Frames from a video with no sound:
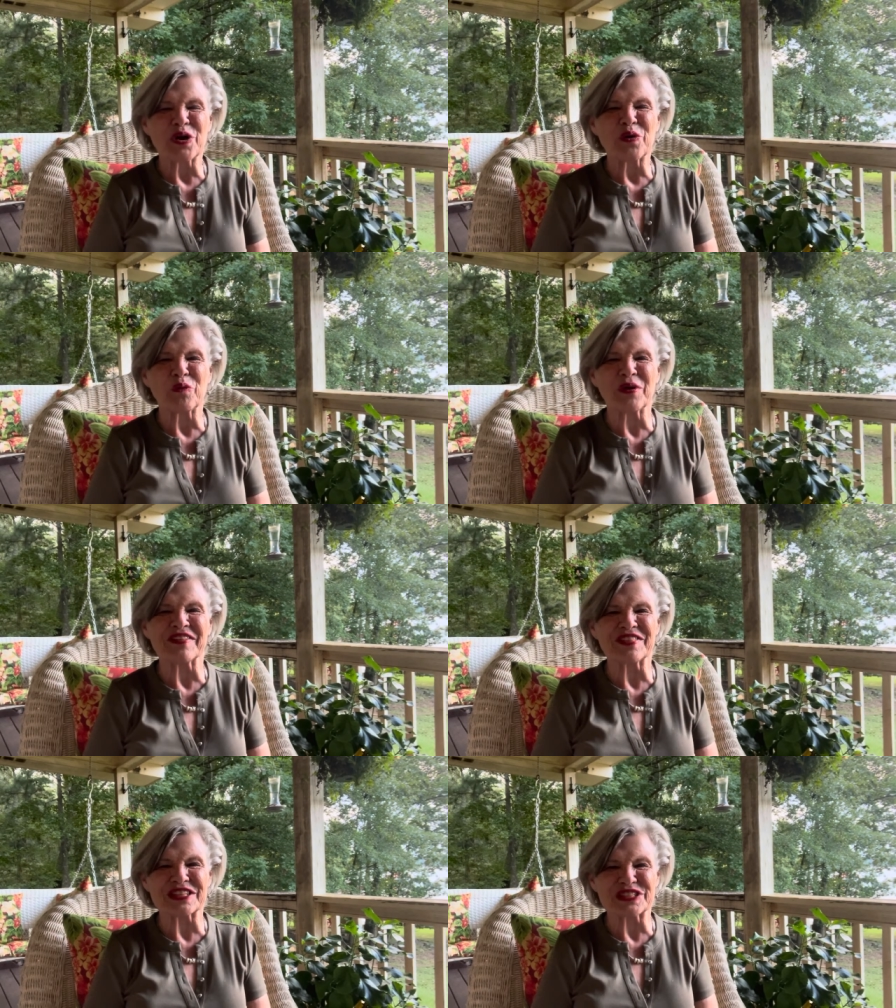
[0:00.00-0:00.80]

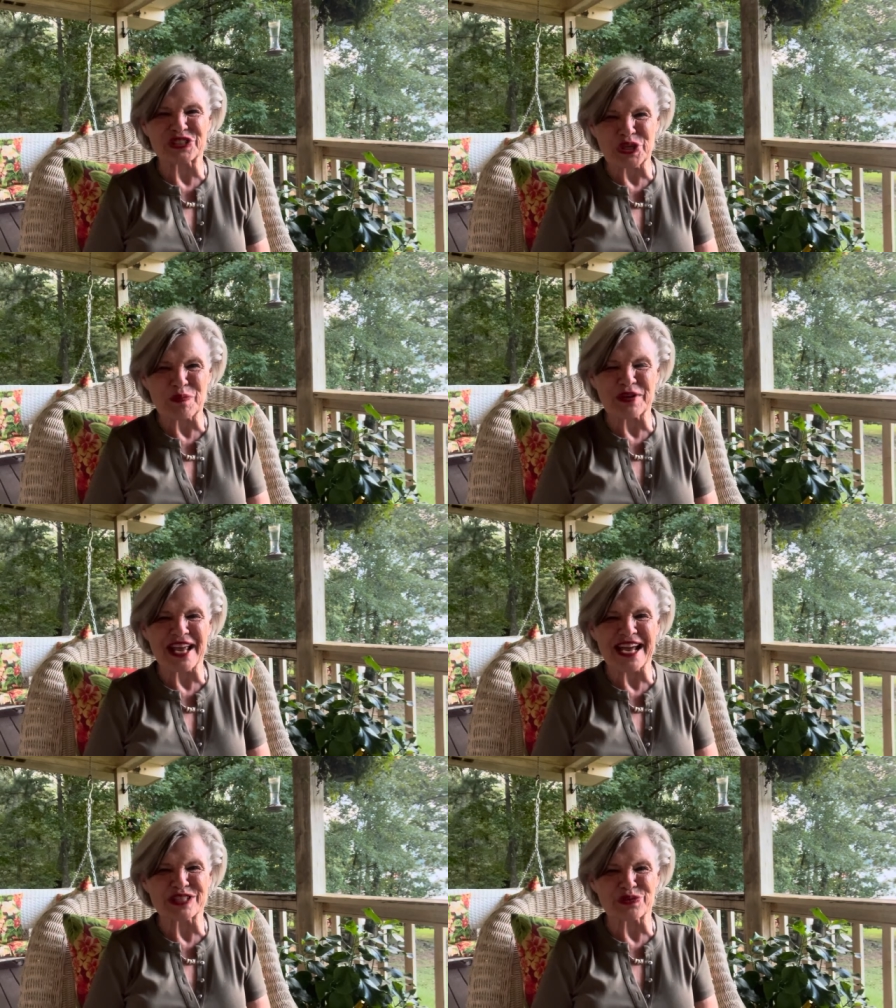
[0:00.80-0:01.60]
with
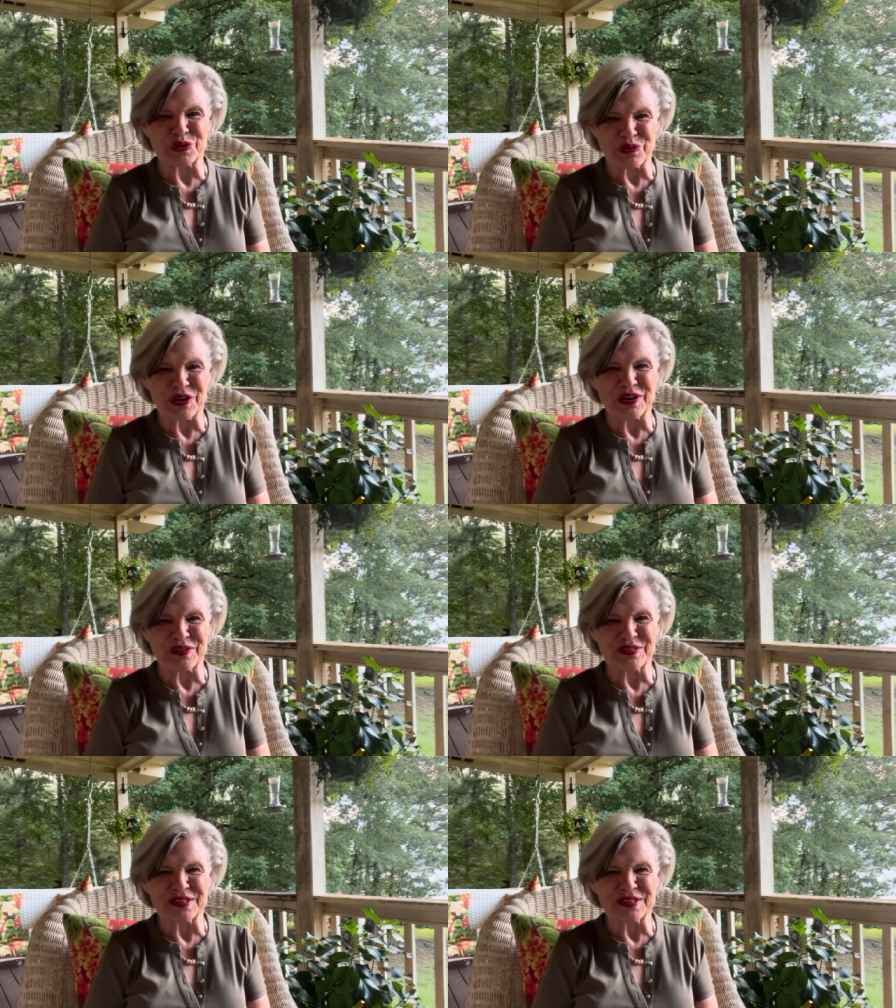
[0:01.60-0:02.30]
supernatural growth.